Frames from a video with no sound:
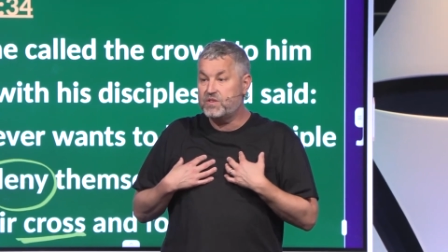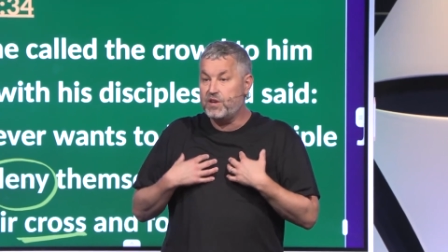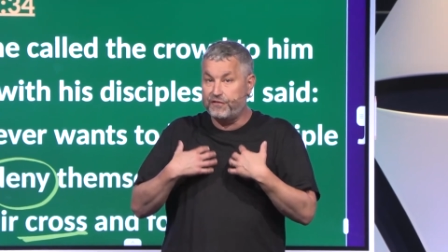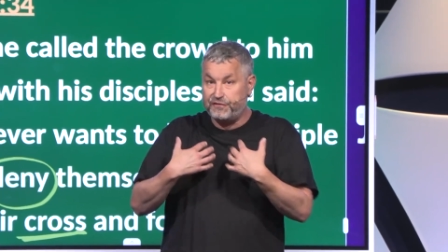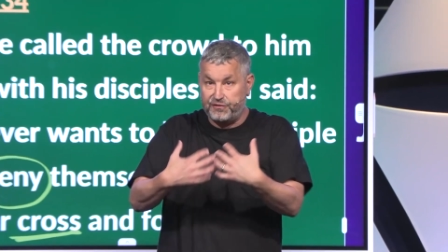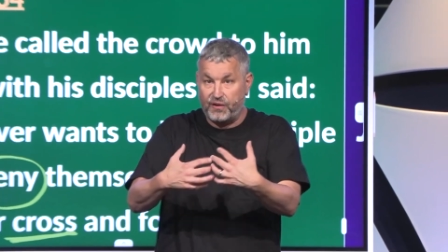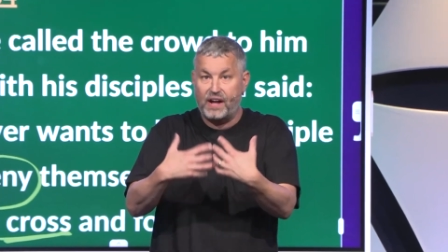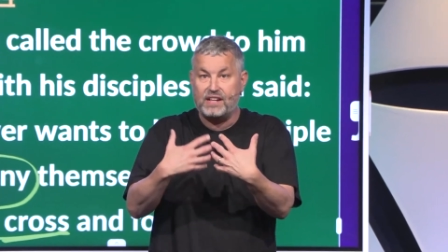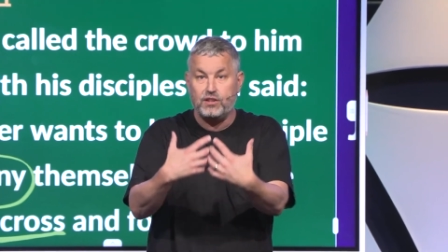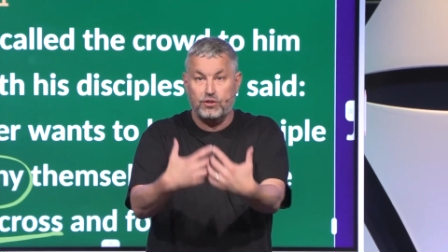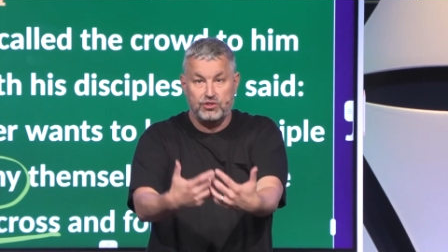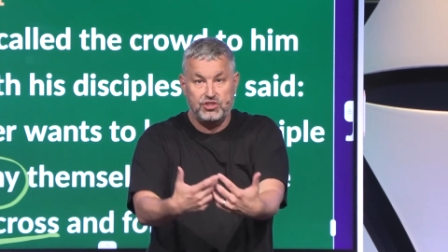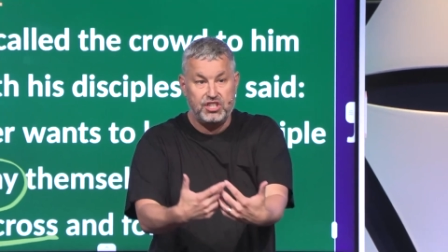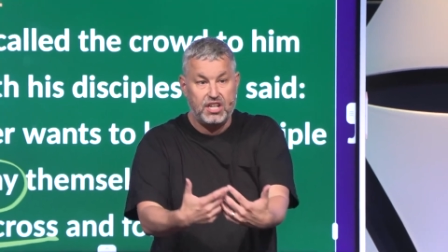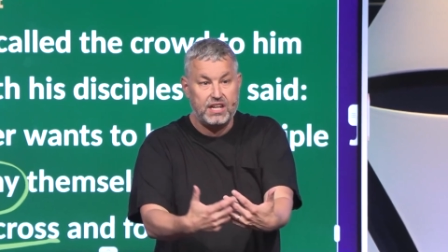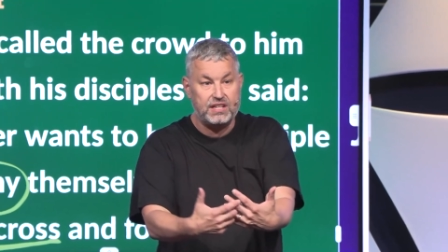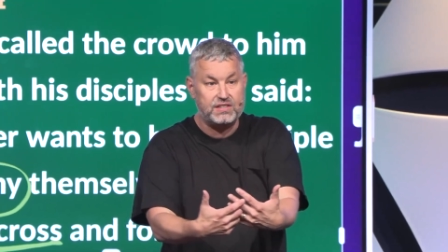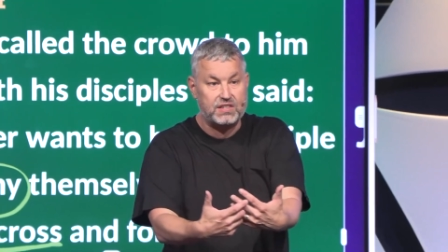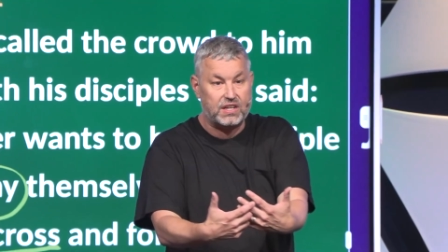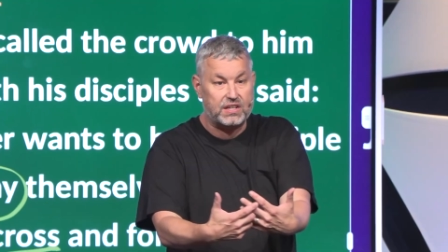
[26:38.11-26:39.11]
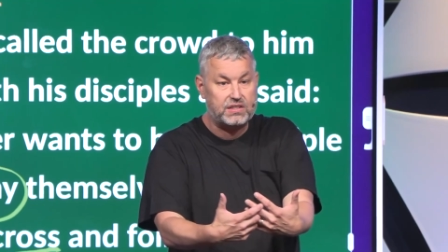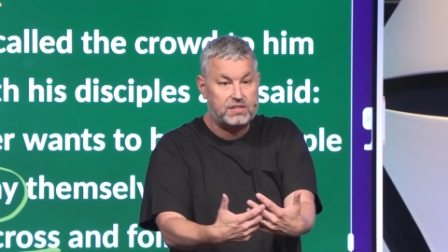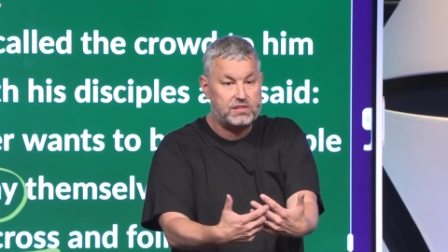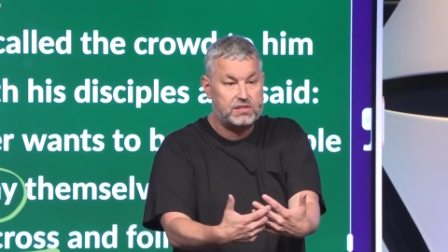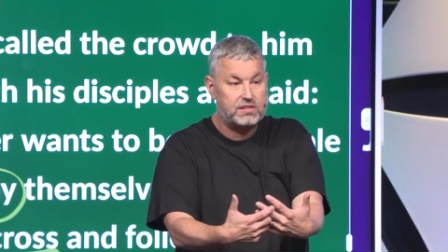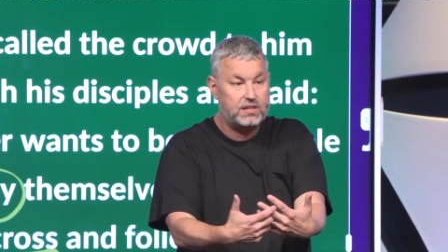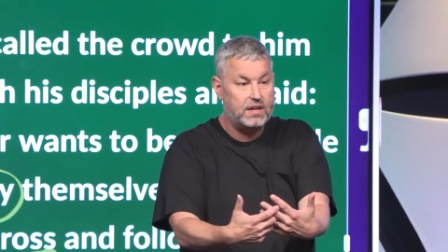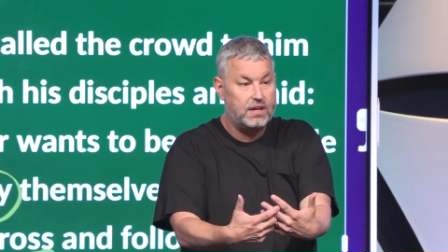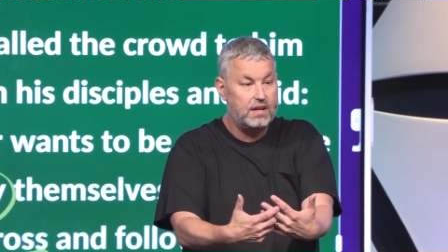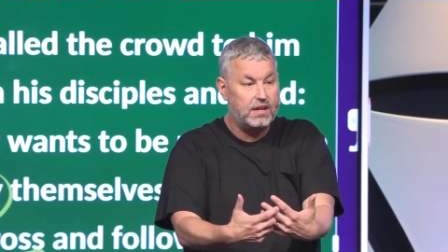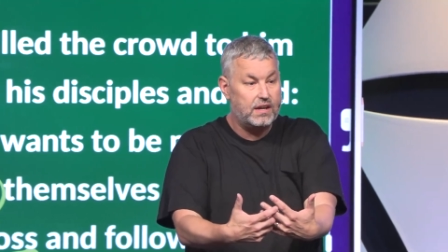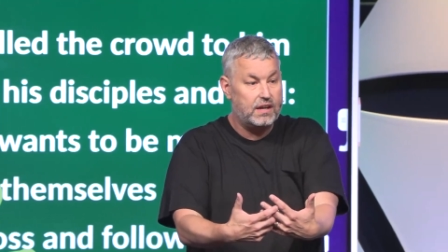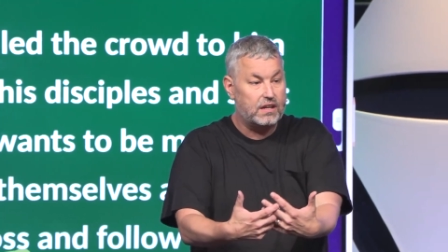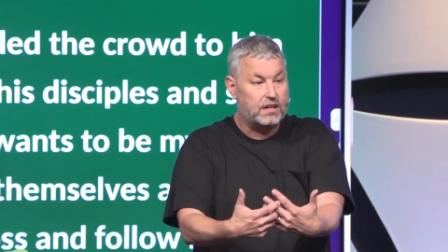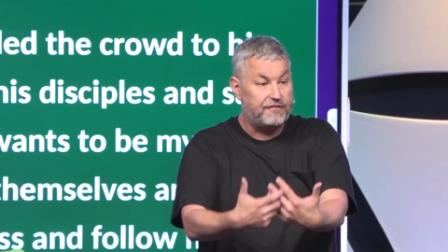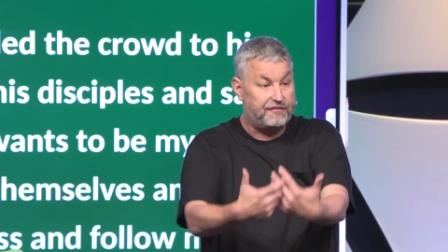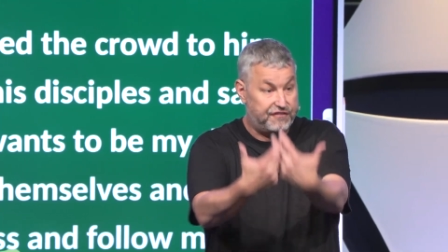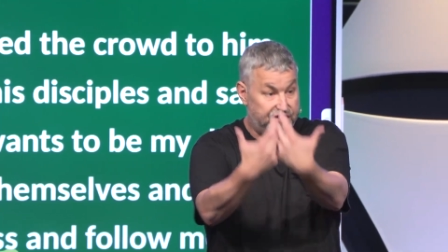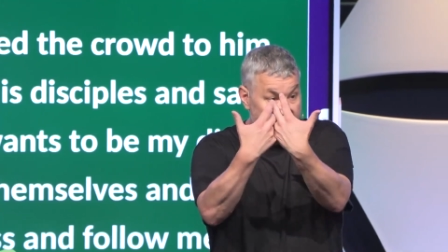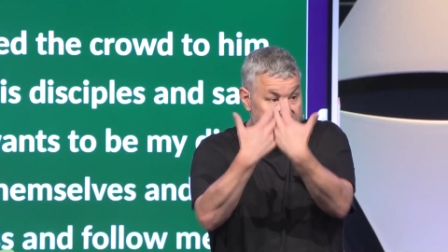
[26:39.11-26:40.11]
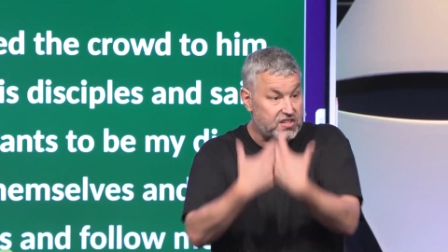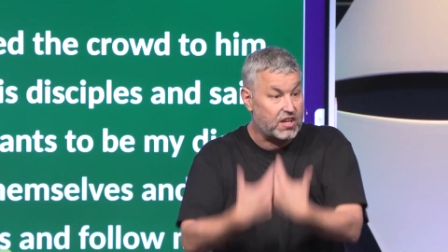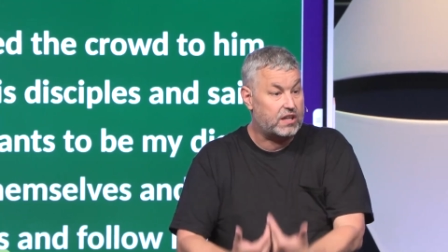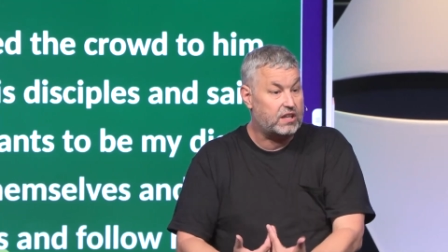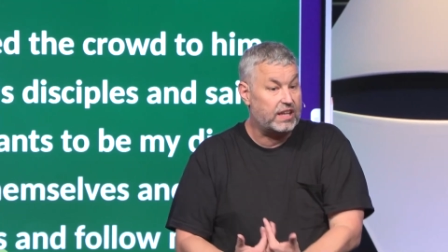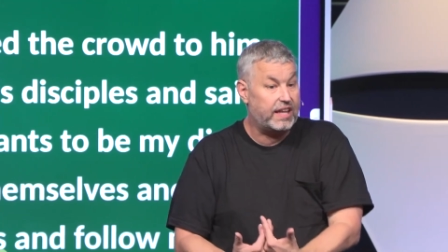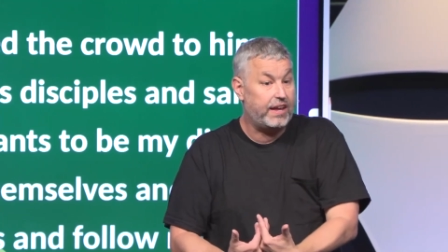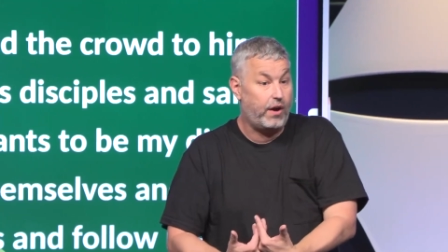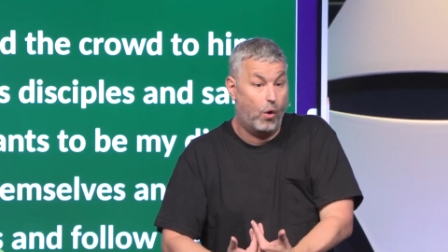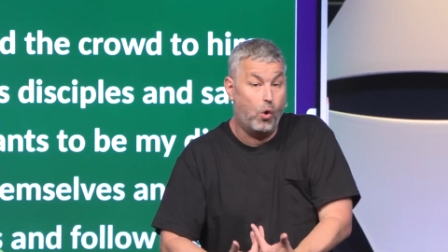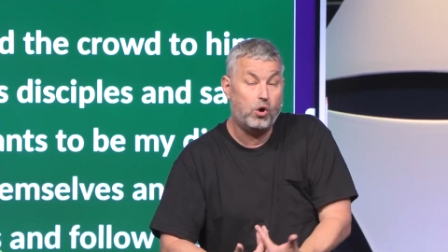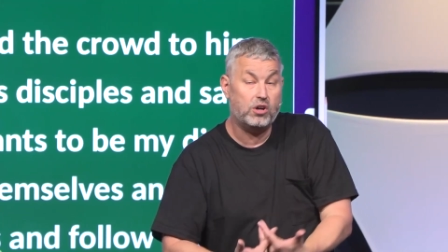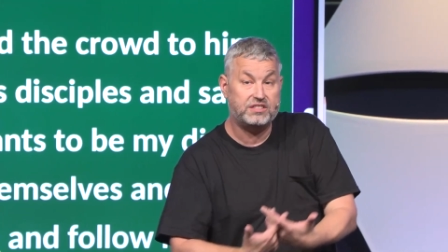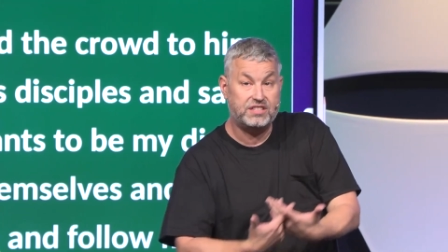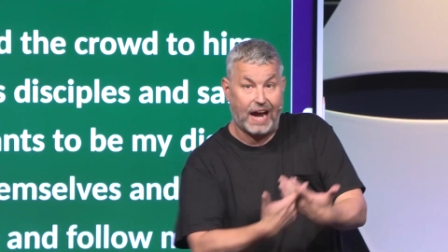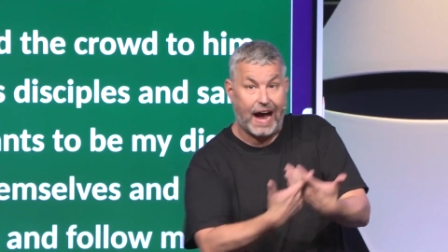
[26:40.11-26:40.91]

to follow Jesus physically or